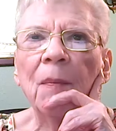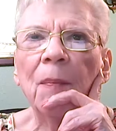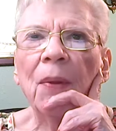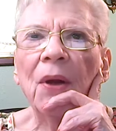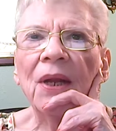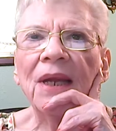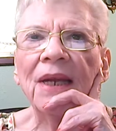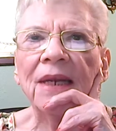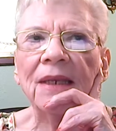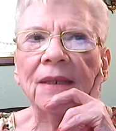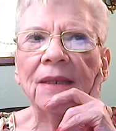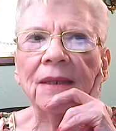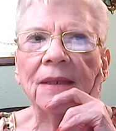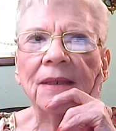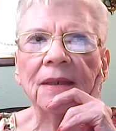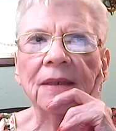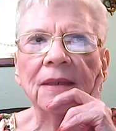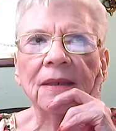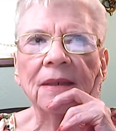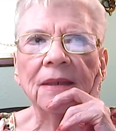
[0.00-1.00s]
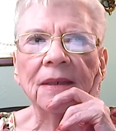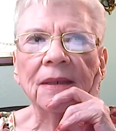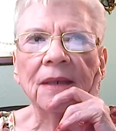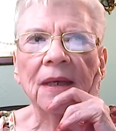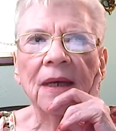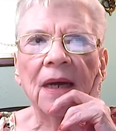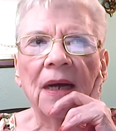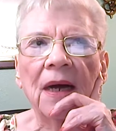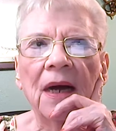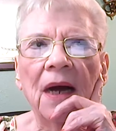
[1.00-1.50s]
police.
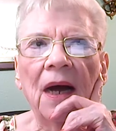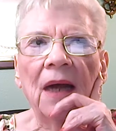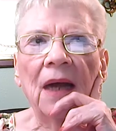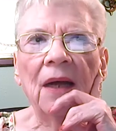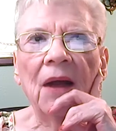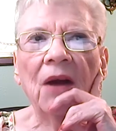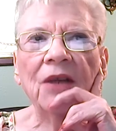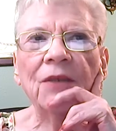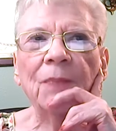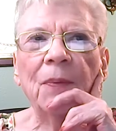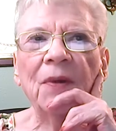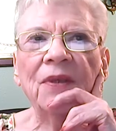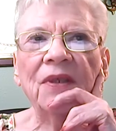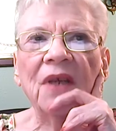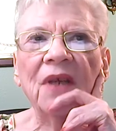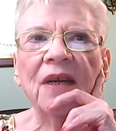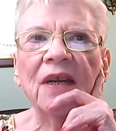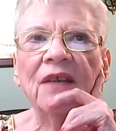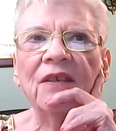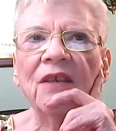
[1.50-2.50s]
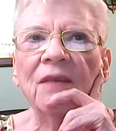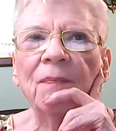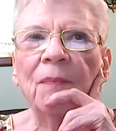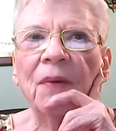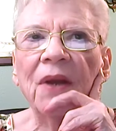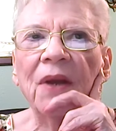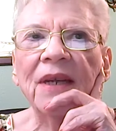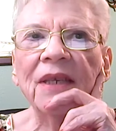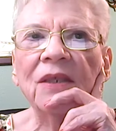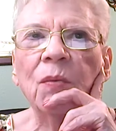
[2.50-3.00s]
A large percentage of
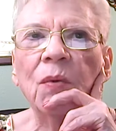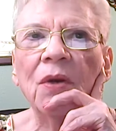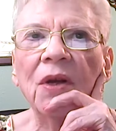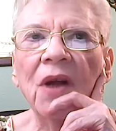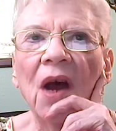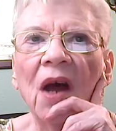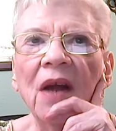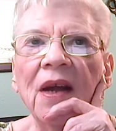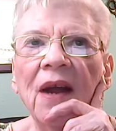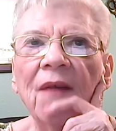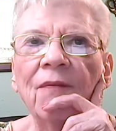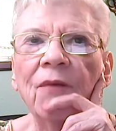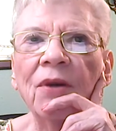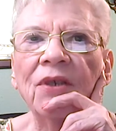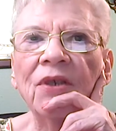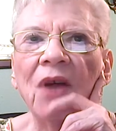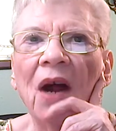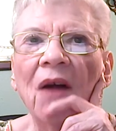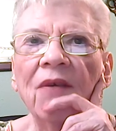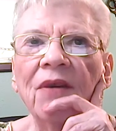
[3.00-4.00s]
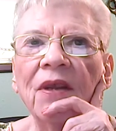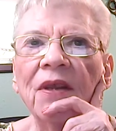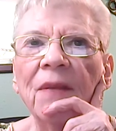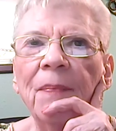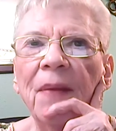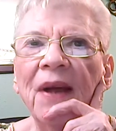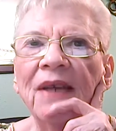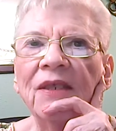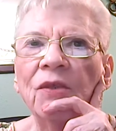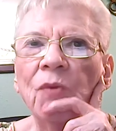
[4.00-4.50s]
police would not have retired in the
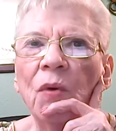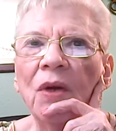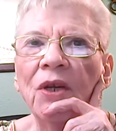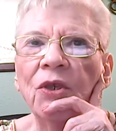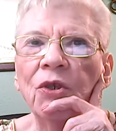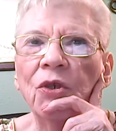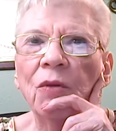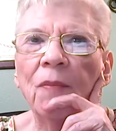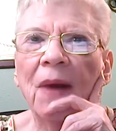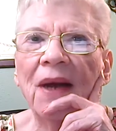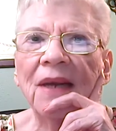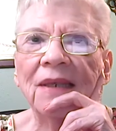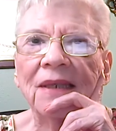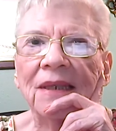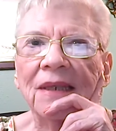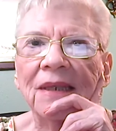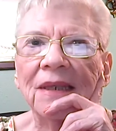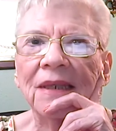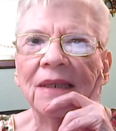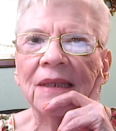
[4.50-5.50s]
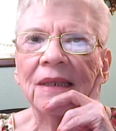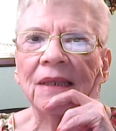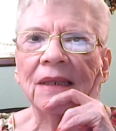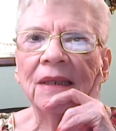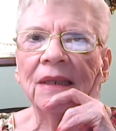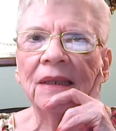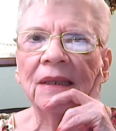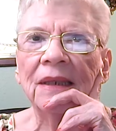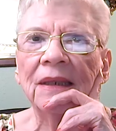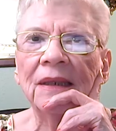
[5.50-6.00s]
past 22 months.
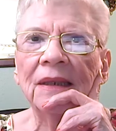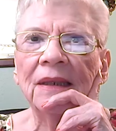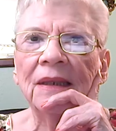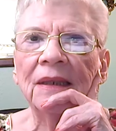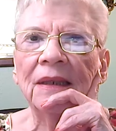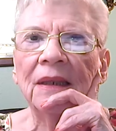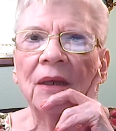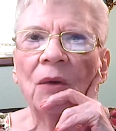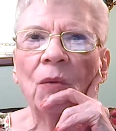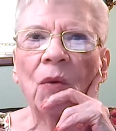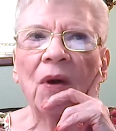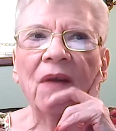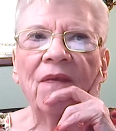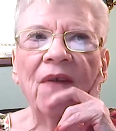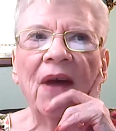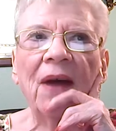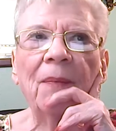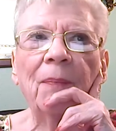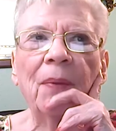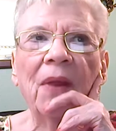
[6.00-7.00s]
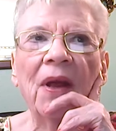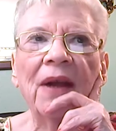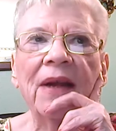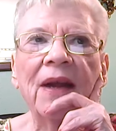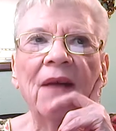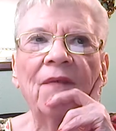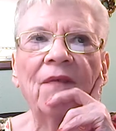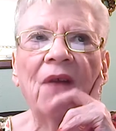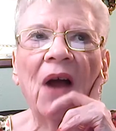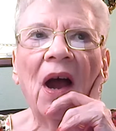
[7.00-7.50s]
We've had plenty
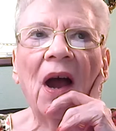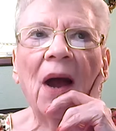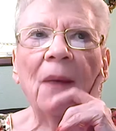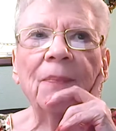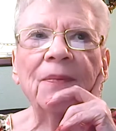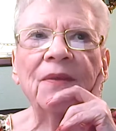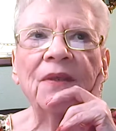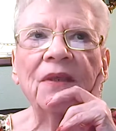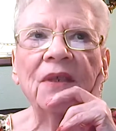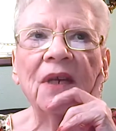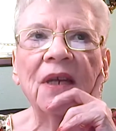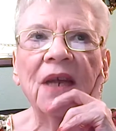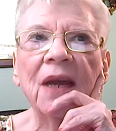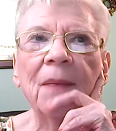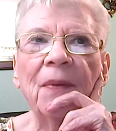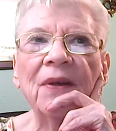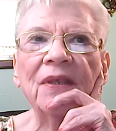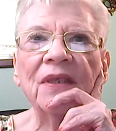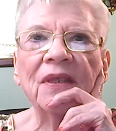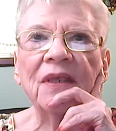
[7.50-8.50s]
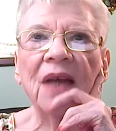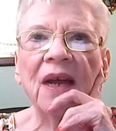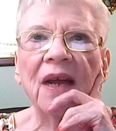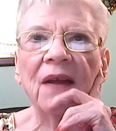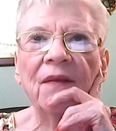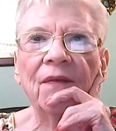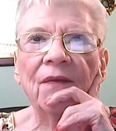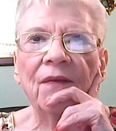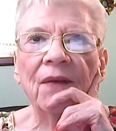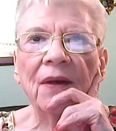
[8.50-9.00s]
of cops to keep us
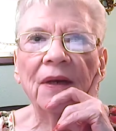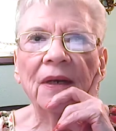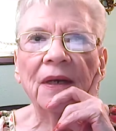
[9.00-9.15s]
safe.